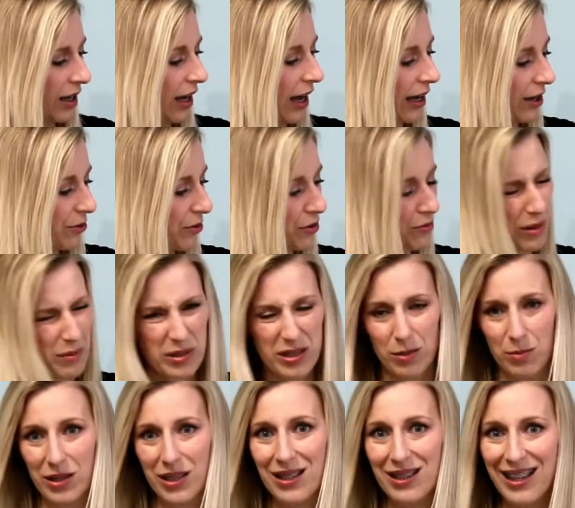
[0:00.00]
I don't know, maybe
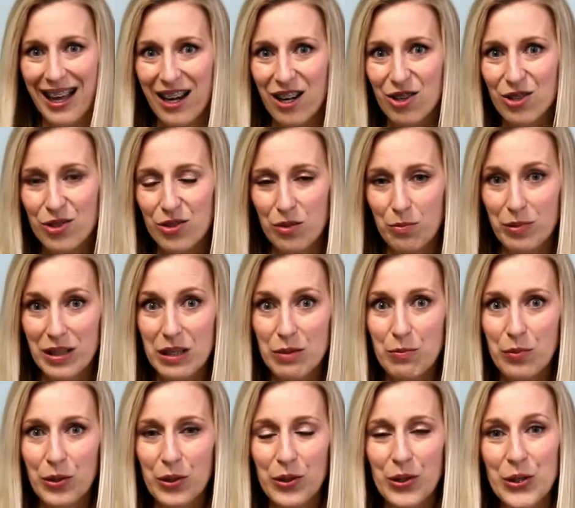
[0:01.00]
some of the letters or the
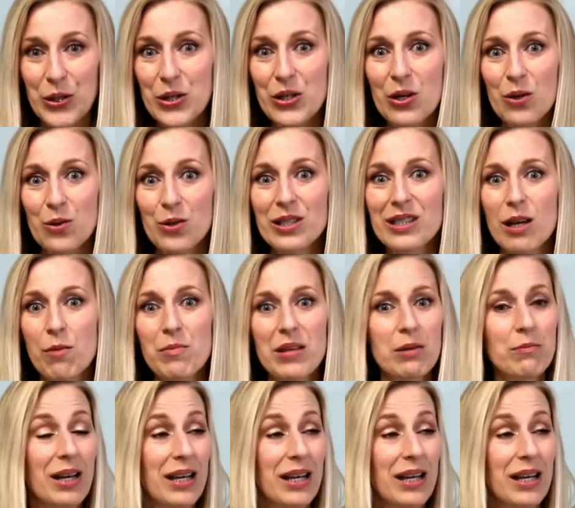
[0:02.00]
people or something,